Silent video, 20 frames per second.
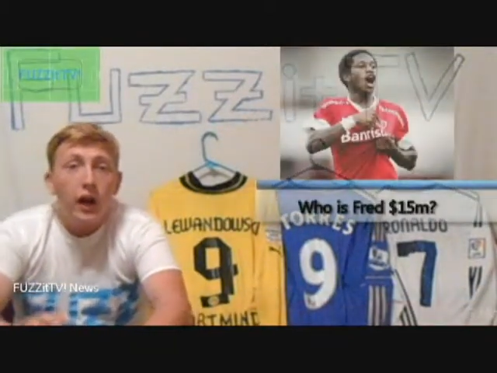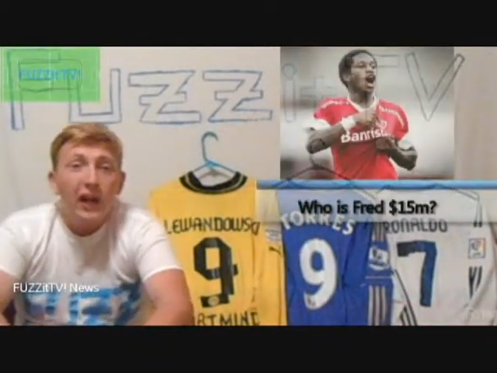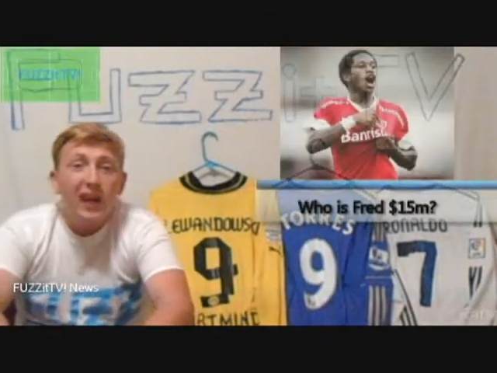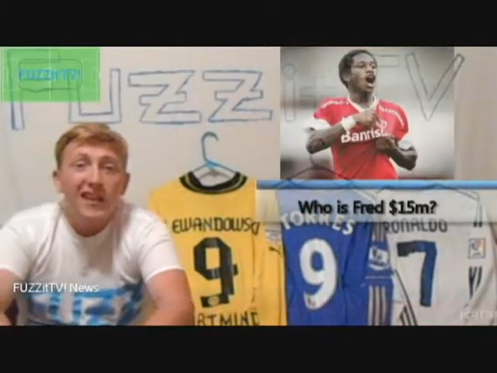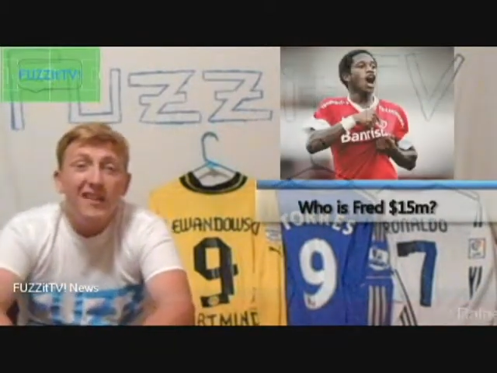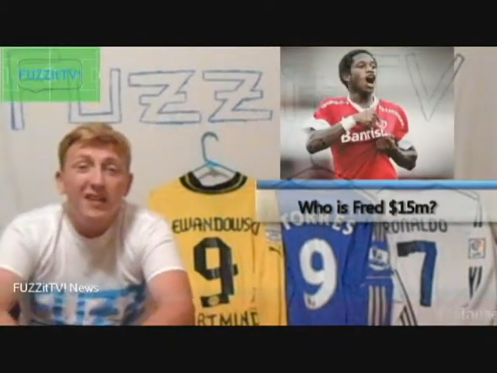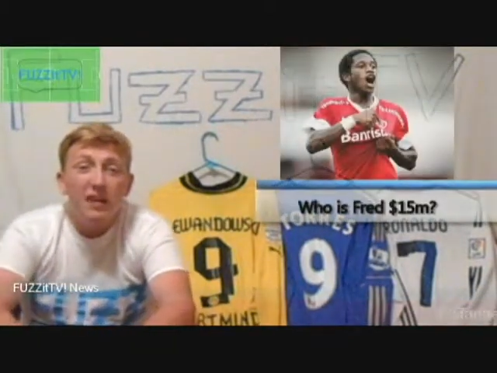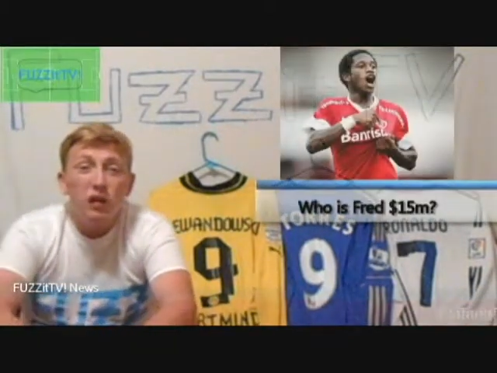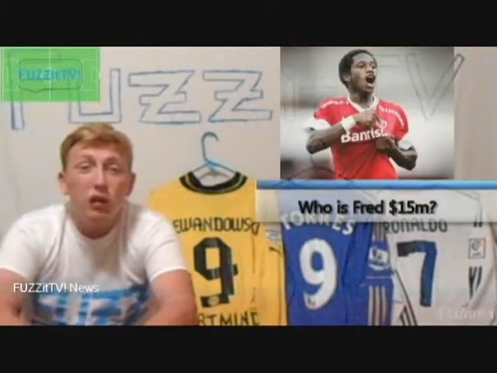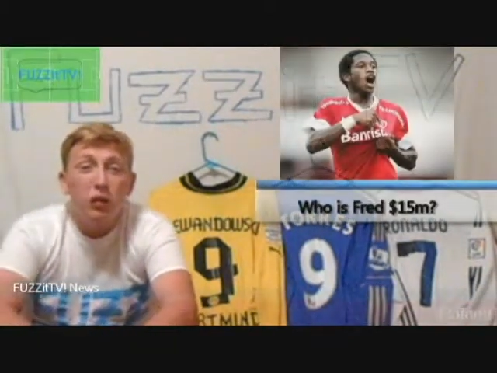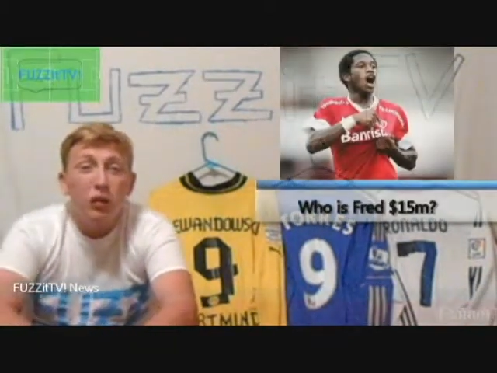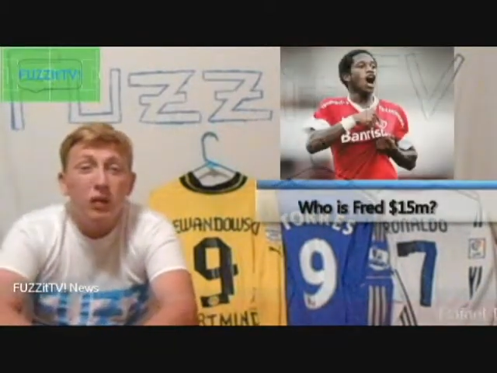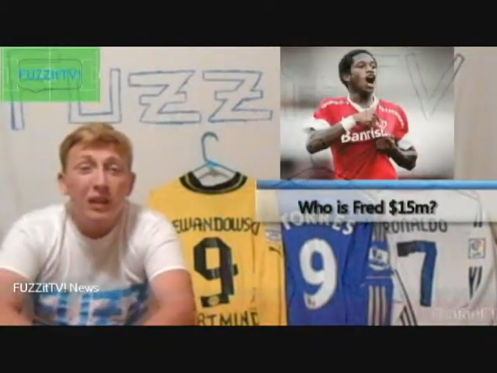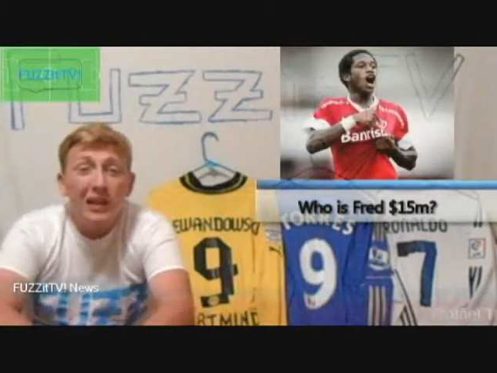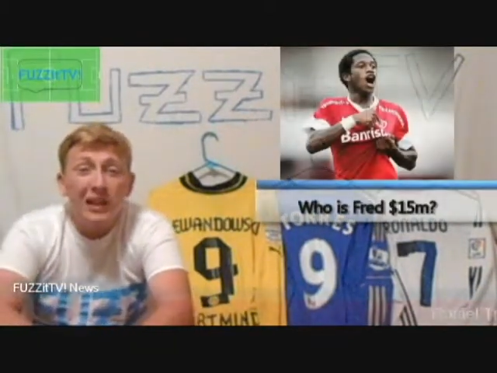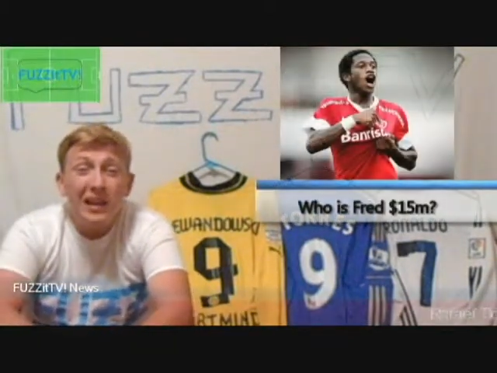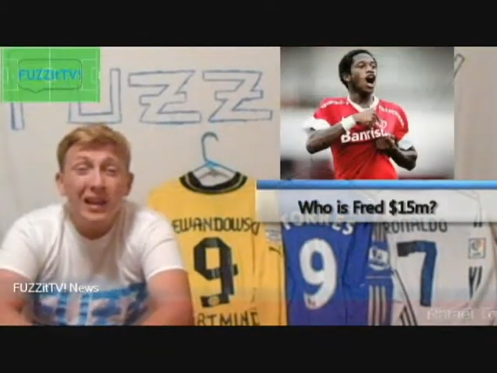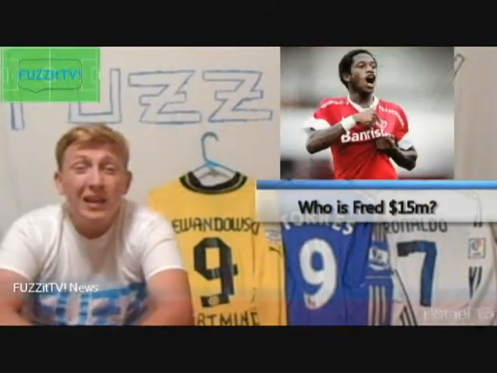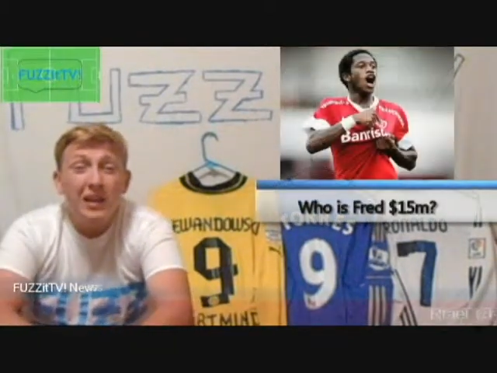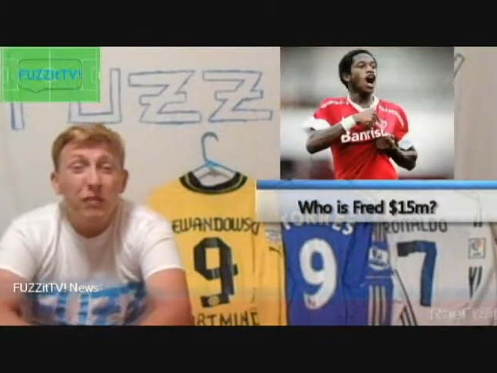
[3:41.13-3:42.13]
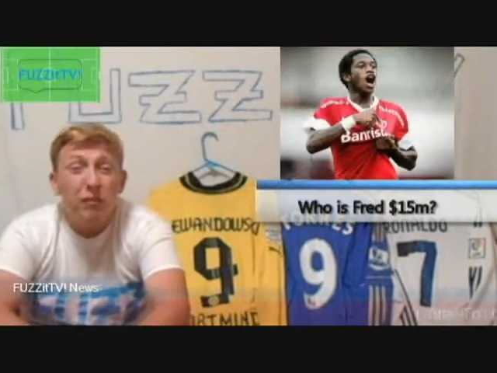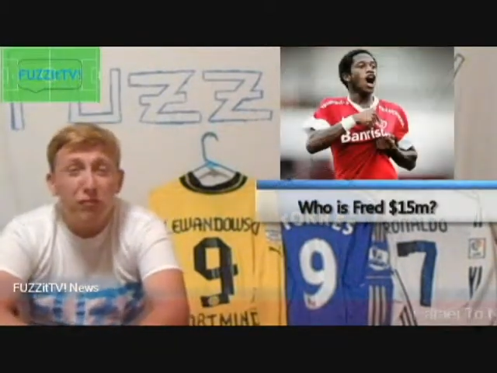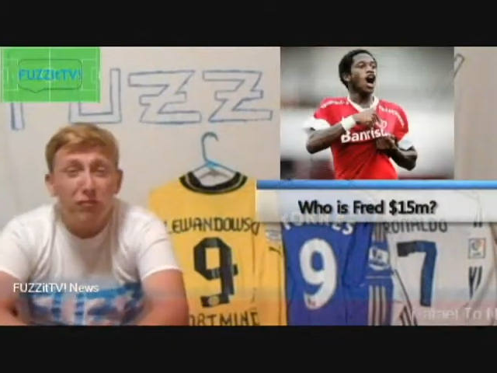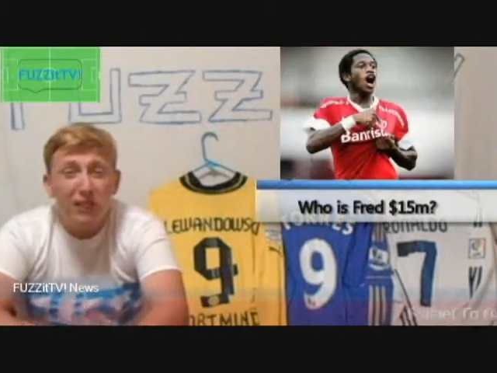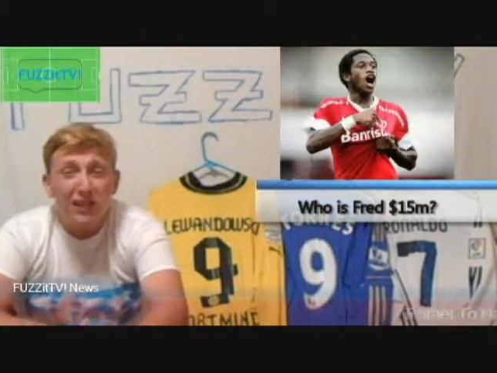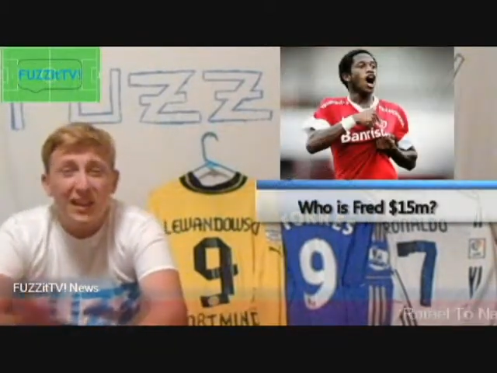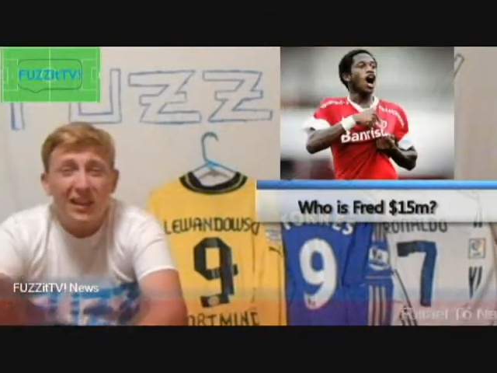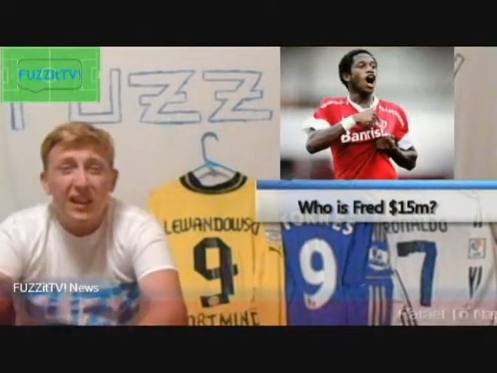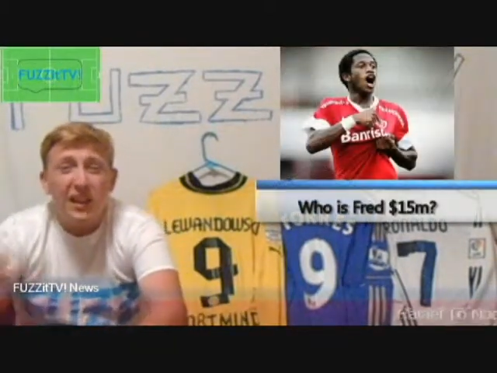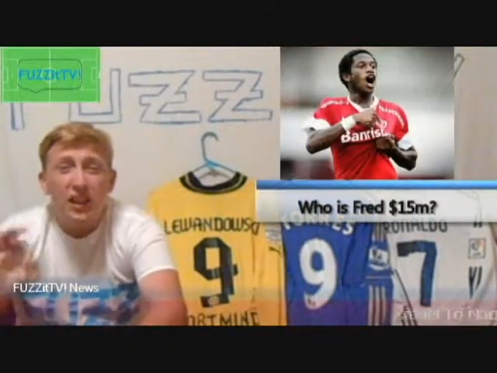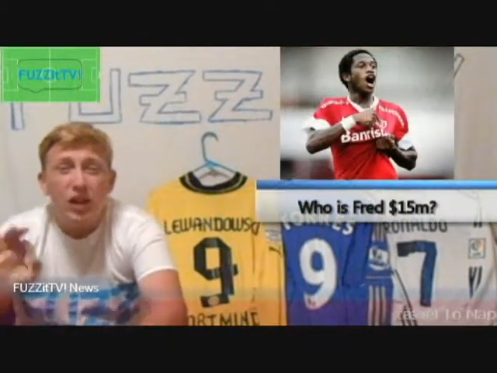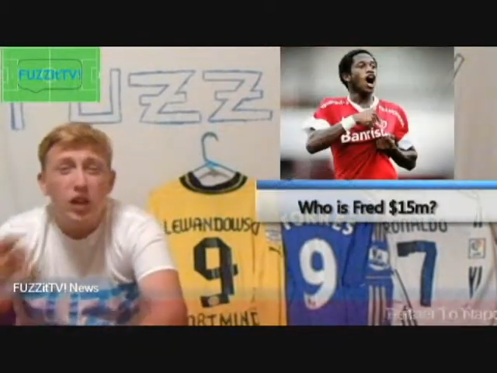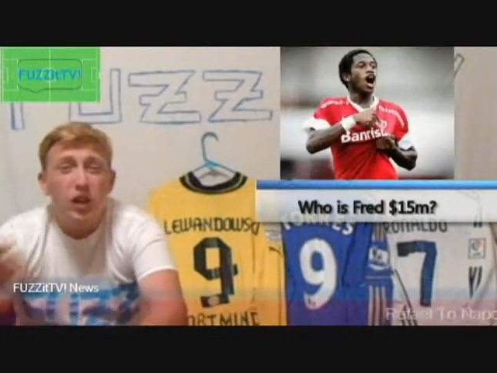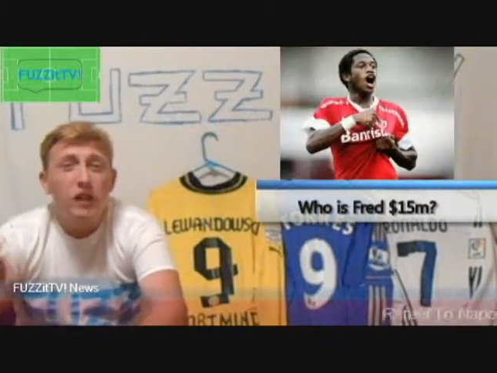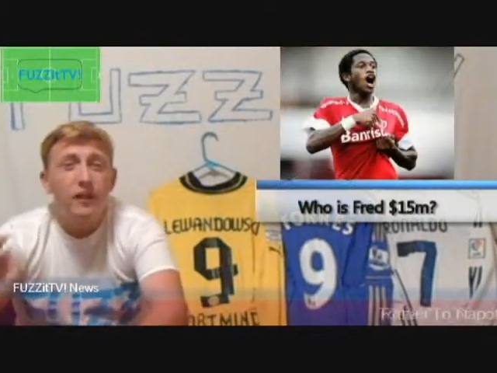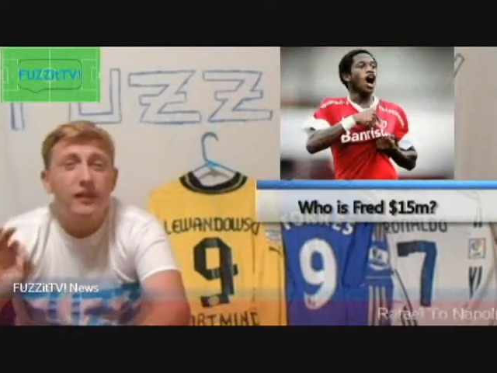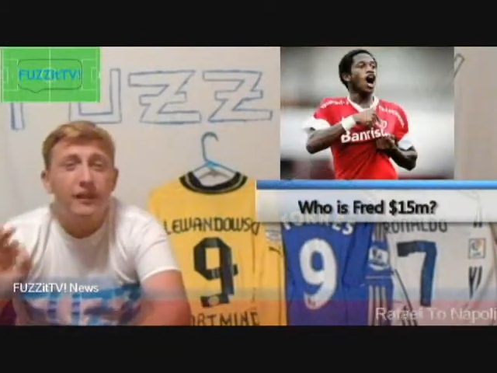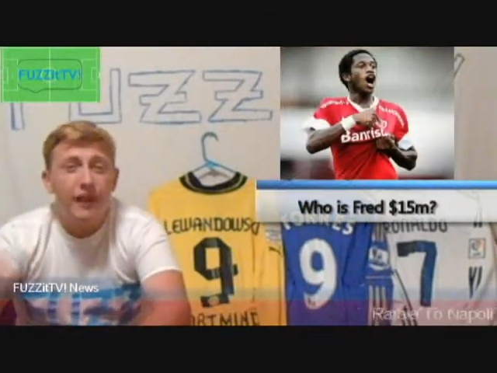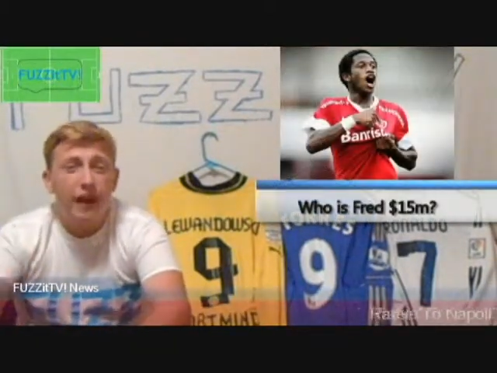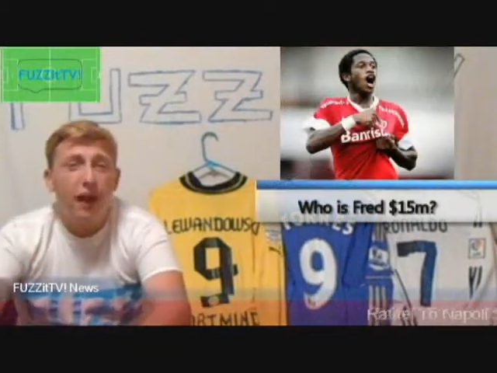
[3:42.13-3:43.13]
He's a really, really
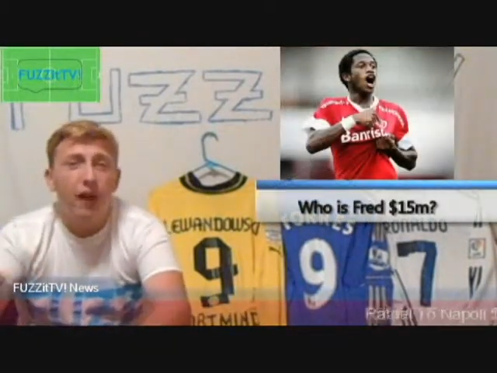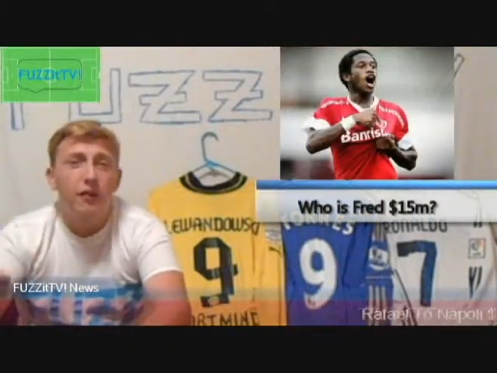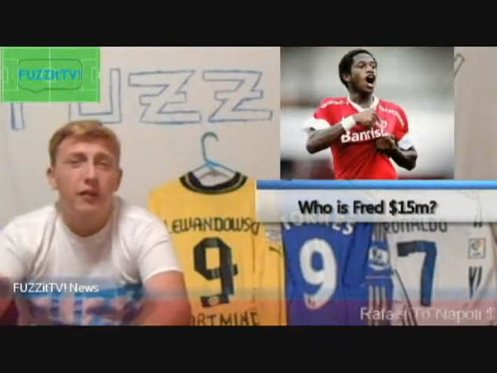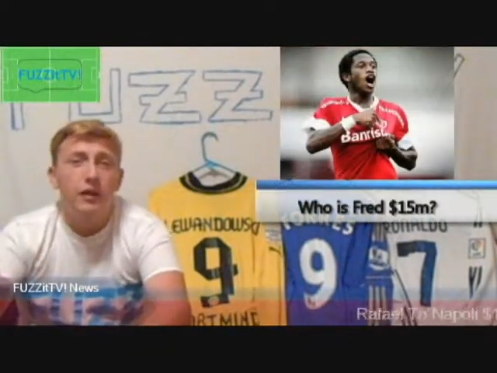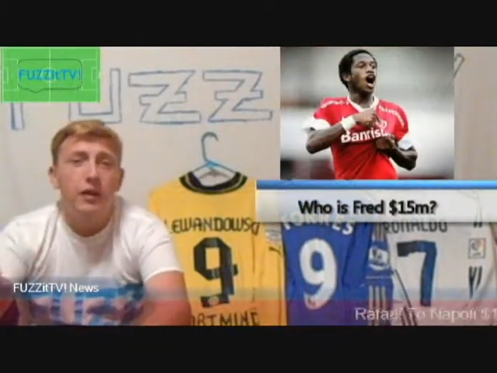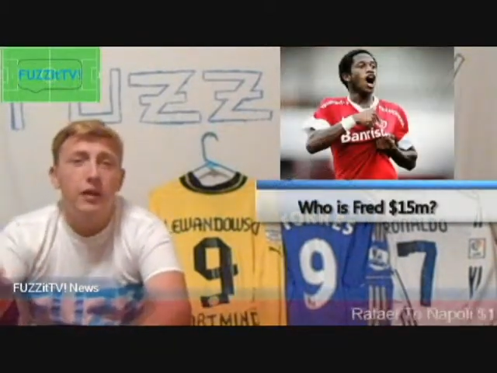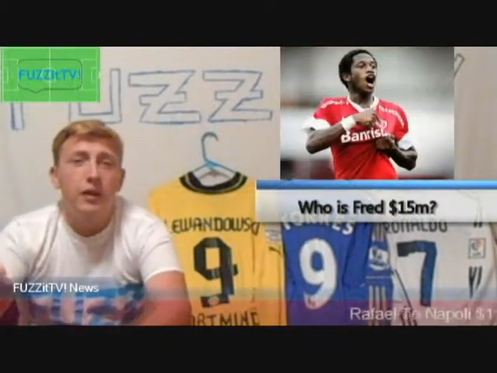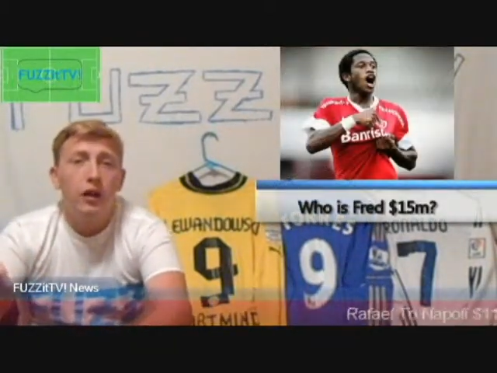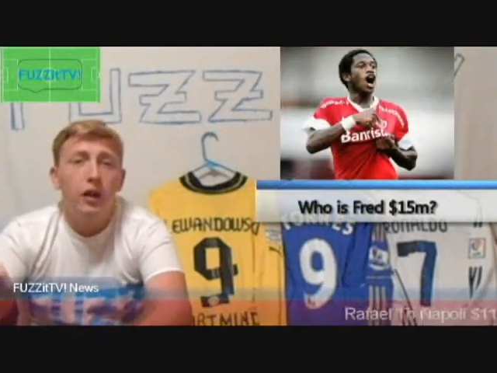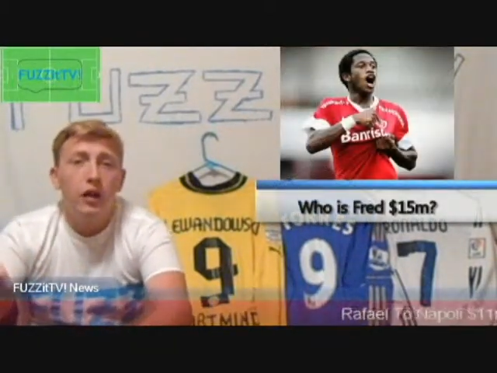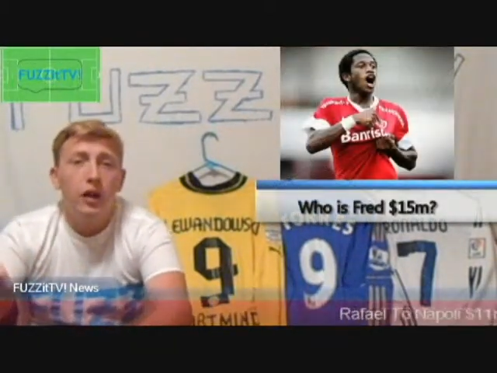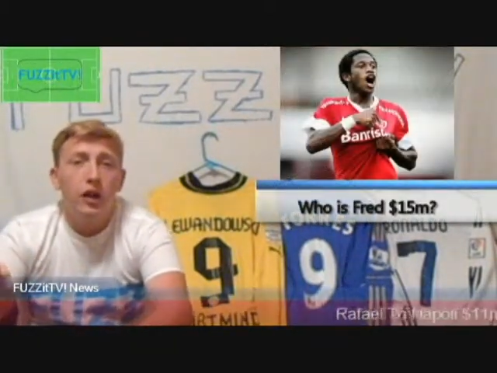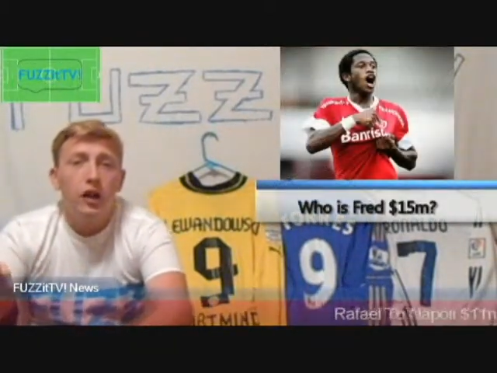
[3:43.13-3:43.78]
good talent.